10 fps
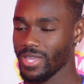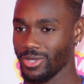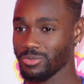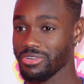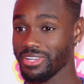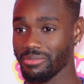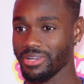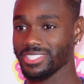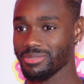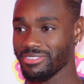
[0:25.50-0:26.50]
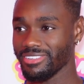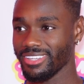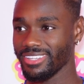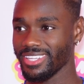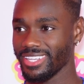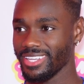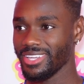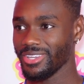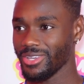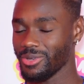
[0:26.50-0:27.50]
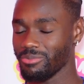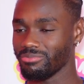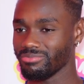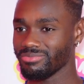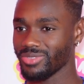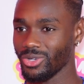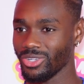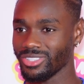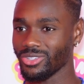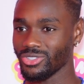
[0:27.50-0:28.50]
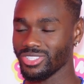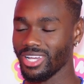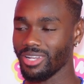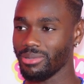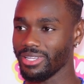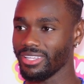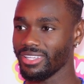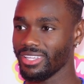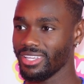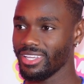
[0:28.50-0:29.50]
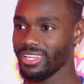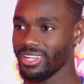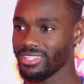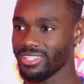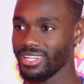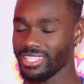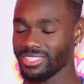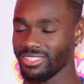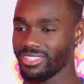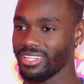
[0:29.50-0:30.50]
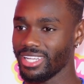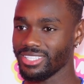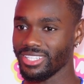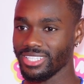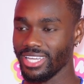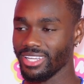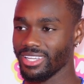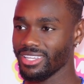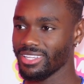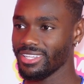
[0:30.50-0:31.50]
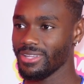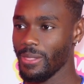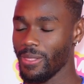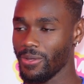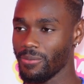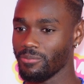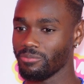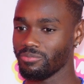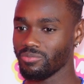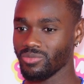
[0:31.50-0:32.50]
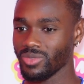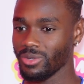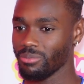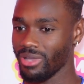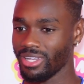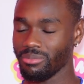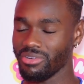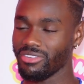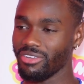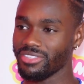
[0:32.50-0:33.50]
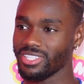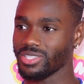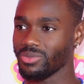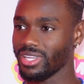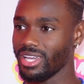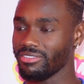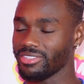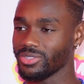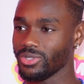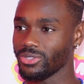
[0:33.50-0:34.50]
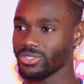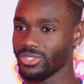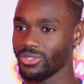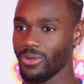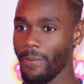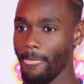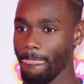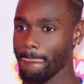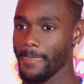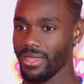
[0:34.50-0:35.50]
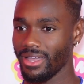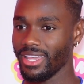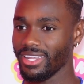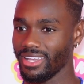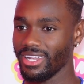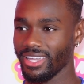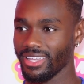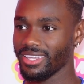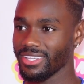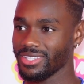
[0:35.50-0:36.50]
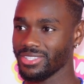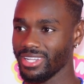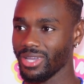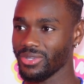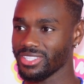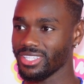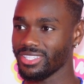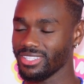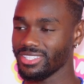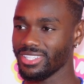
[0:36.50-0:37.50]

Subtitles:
I was pretty impressed, to be fair. Got a good style of play. They like to attack. Had a brief conversation with the gaffer as well, so yeah, I like what you said.